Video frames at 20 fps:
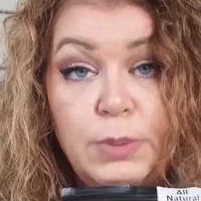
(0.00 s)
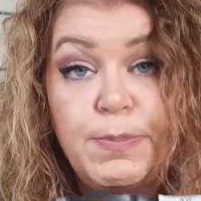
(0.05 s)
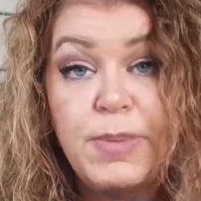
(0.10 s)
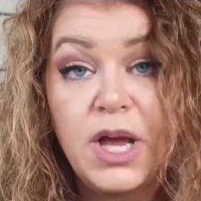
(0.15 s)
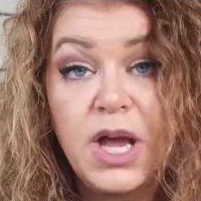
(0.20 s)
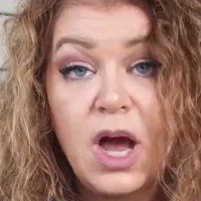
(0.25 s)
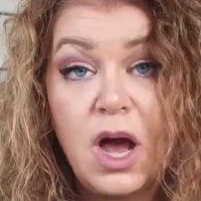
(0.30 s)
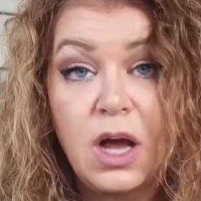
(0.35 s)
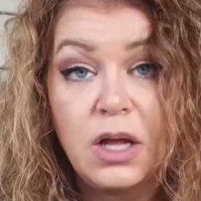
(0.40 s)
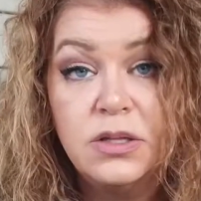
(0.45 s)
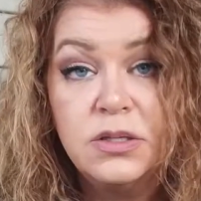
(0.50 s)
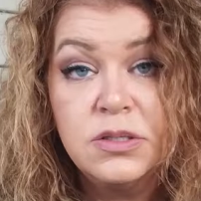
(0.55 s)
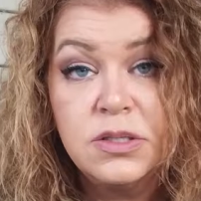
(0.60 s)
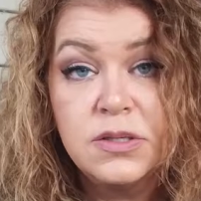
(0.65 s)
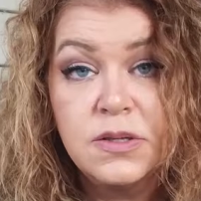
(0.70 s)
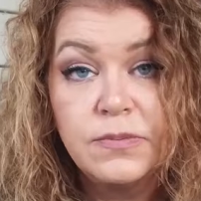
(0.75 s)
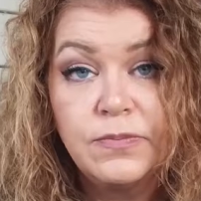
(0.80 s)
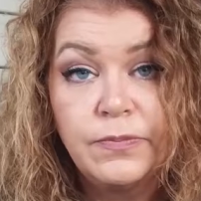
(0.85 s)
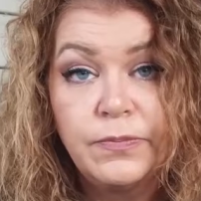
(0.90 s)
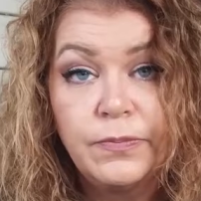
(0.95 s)

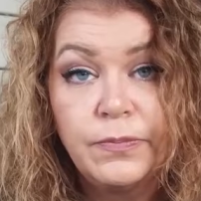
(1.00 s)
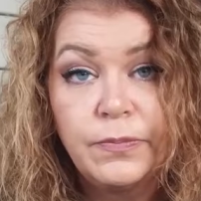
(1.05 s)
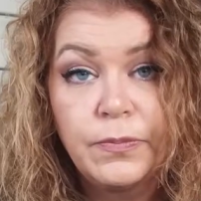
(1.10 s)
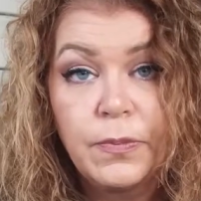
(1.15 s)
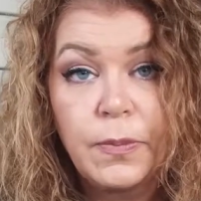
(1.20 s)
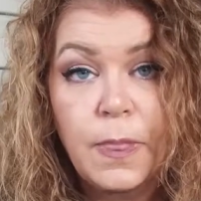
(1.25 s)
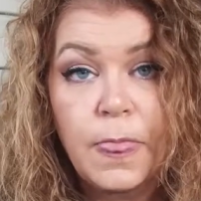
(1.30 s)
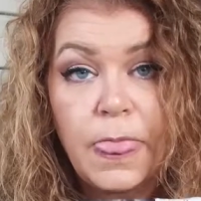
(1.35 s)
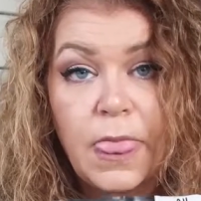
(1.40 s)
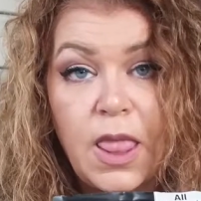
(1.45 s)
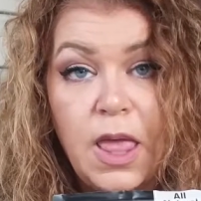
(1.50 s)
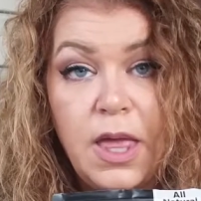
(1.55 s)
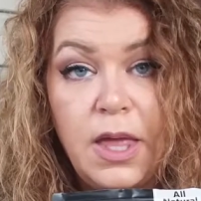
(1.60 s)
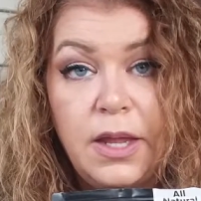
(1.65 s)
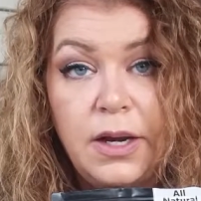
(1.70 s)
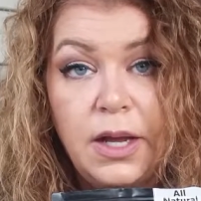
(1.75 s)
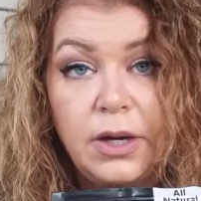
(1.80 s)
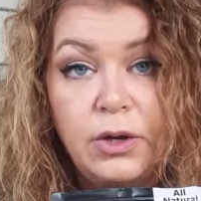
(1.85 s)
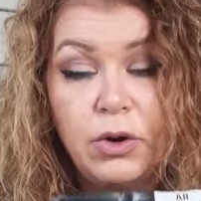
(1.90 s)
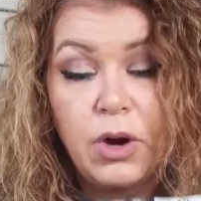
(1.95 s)
pecans
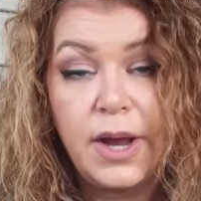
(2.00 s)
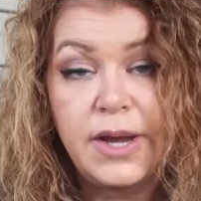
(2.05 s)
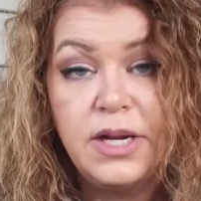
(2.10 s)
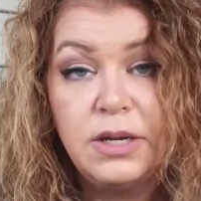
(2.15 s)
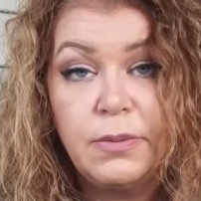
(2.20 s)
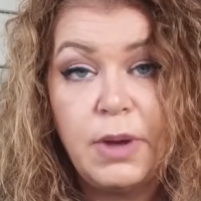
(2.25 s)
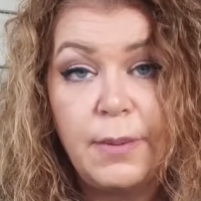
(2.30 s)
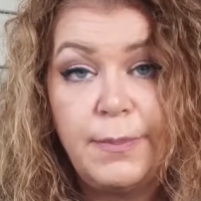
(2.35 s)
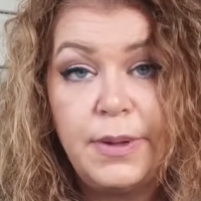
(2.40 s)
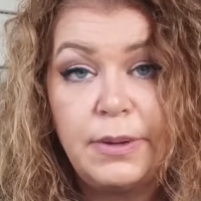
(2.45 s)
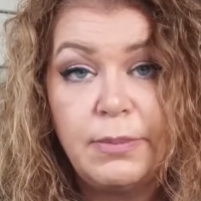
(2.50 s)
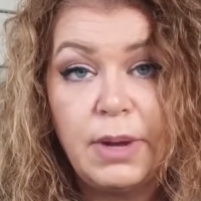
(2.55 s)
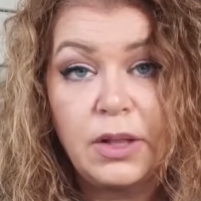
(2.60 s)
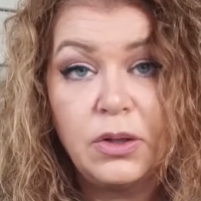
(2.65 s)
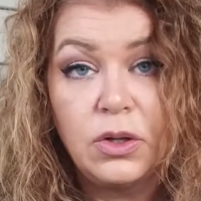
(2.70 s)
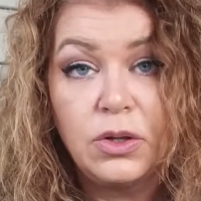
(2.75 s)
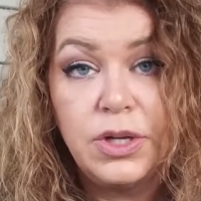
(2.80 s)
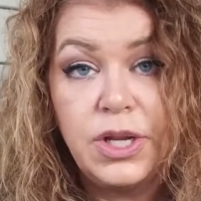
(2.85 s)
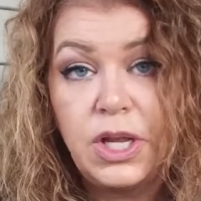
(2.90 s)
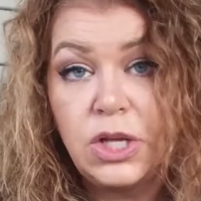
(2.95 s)
and I grind them up in my
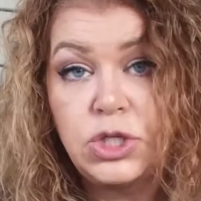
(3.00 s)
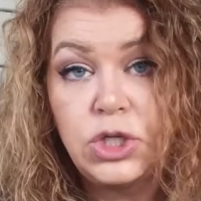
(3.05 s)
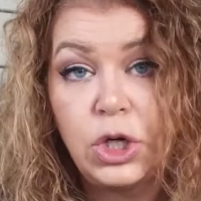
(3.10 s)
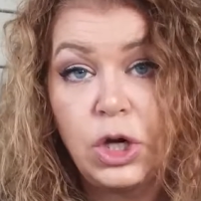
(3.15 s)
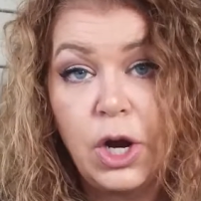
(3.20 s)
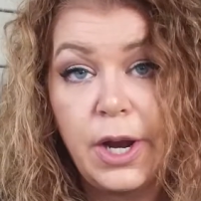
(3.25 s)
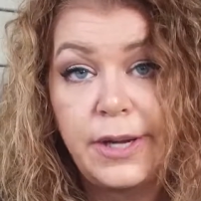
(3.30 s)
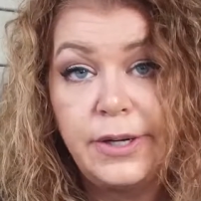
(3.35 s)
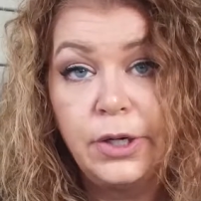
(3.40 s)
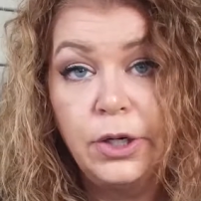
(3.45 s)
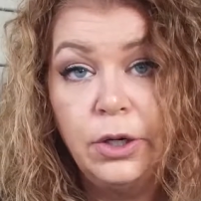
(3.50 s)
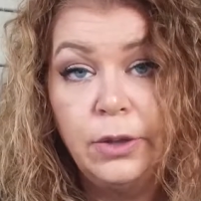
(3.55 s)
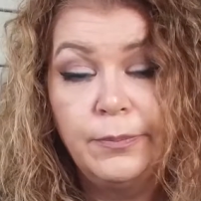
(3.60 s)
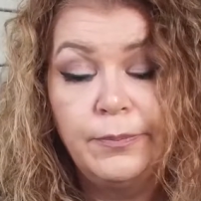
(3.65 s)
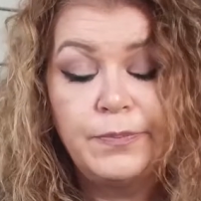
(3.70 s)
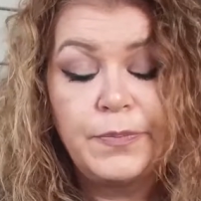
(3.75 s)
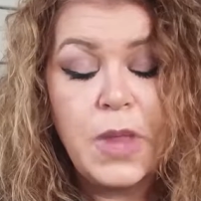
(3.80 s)
little Ninja grinder,